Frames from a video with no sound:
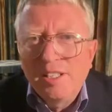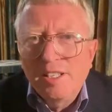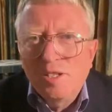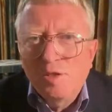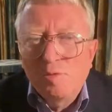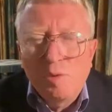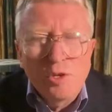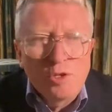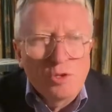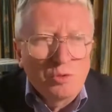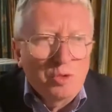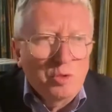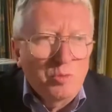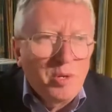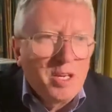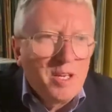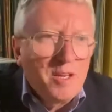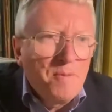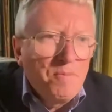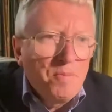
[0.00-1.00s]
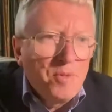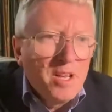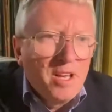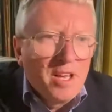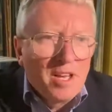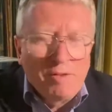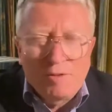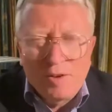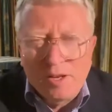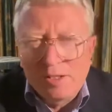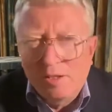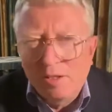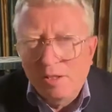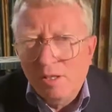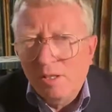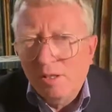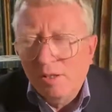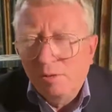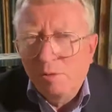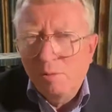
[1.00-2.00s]
special to me. In fact,
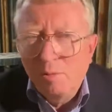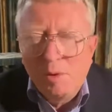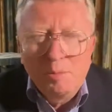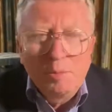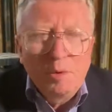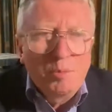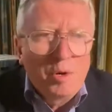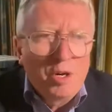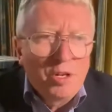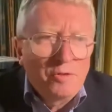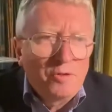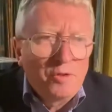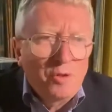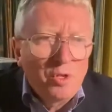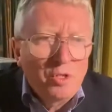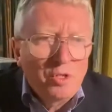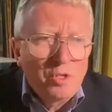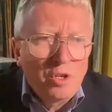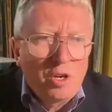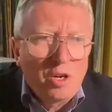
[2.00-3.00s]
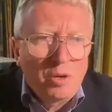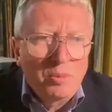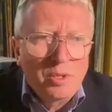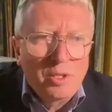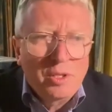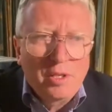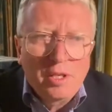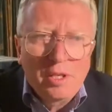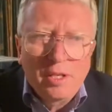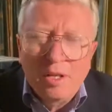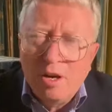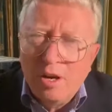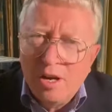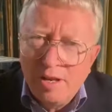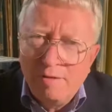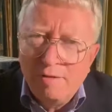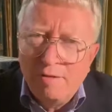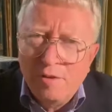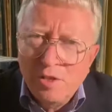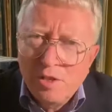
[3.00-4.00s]
I remember my first time at the
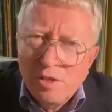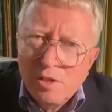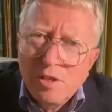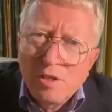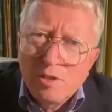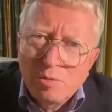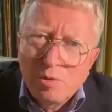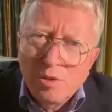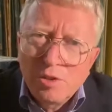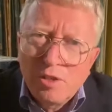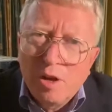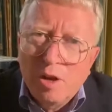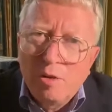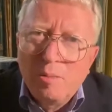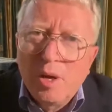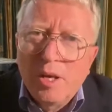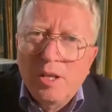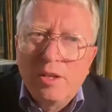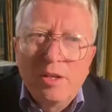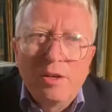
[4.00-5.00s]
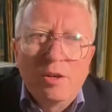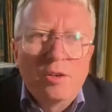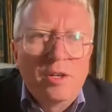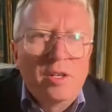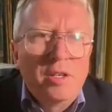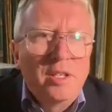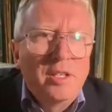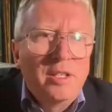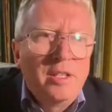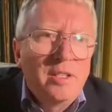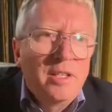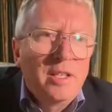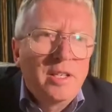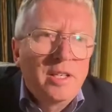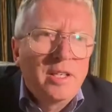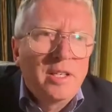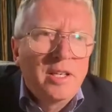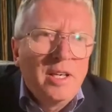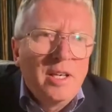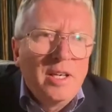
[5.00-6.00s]
IMFIS, as it was known back there
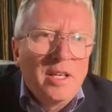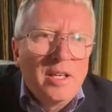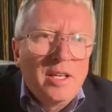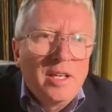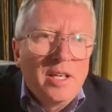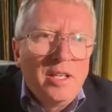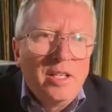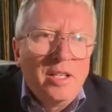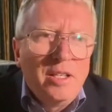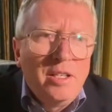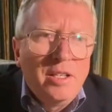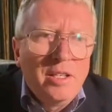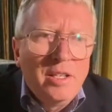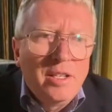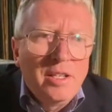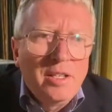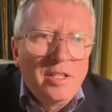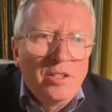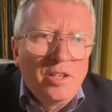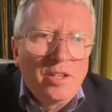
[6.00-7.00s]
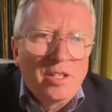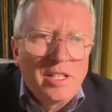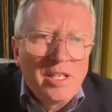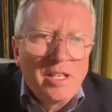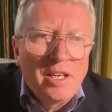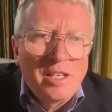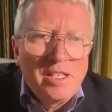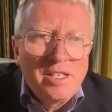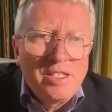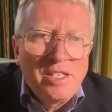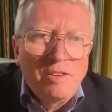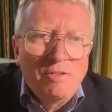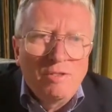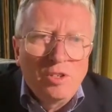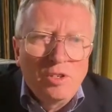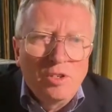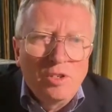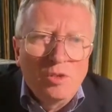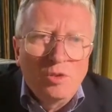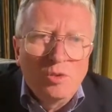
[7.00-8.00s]
in
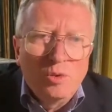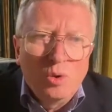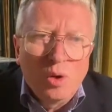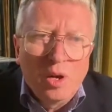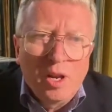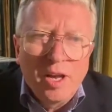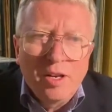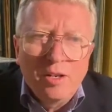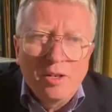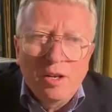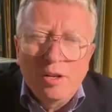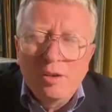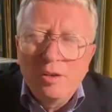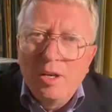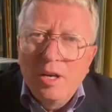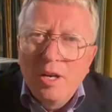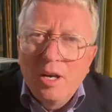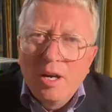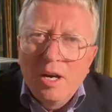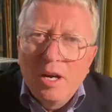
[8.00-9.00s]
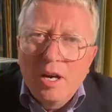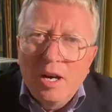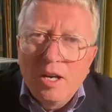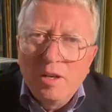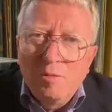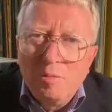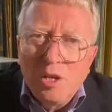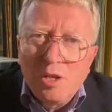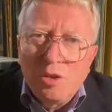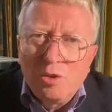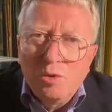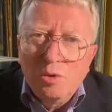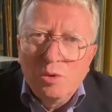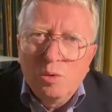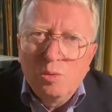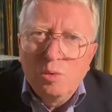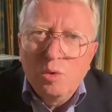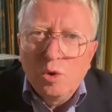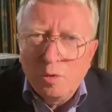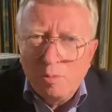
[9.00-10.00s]
1987 in Orlando. I met
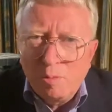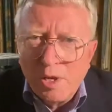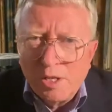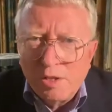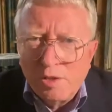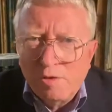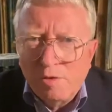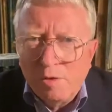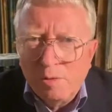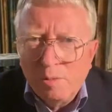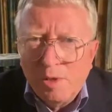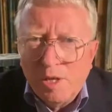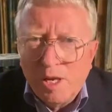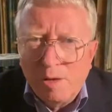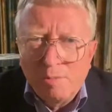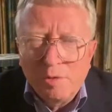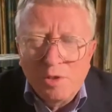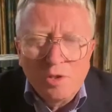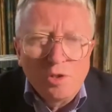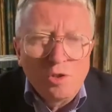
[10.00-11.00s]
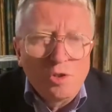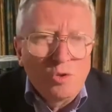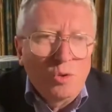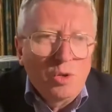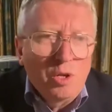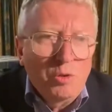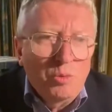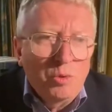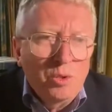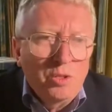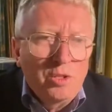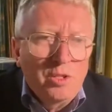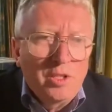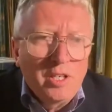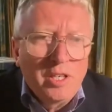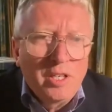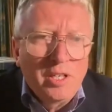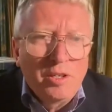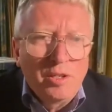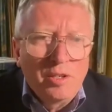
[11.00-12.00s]
your Roy Betts from Camden and Chorleywood
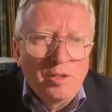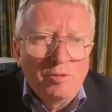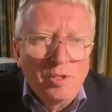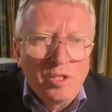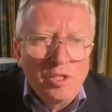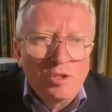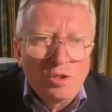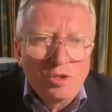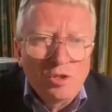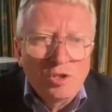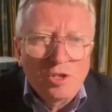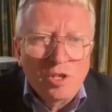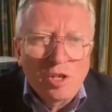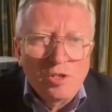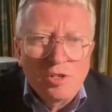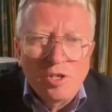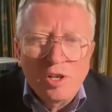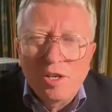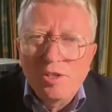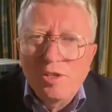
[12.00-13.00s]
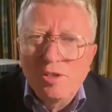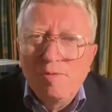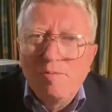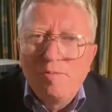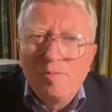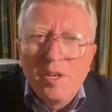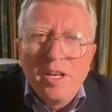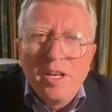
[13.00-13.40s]
Research Association,